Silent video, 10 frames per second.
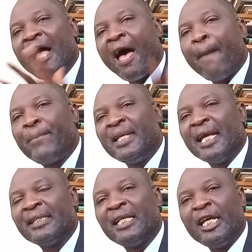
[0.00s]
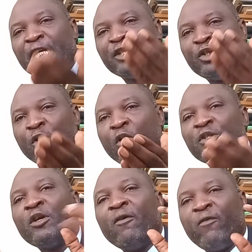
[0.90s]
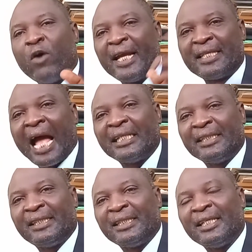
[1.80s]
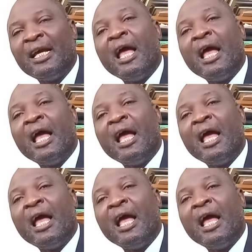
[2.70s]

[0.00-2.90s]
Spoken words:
happiness is yours for eternity.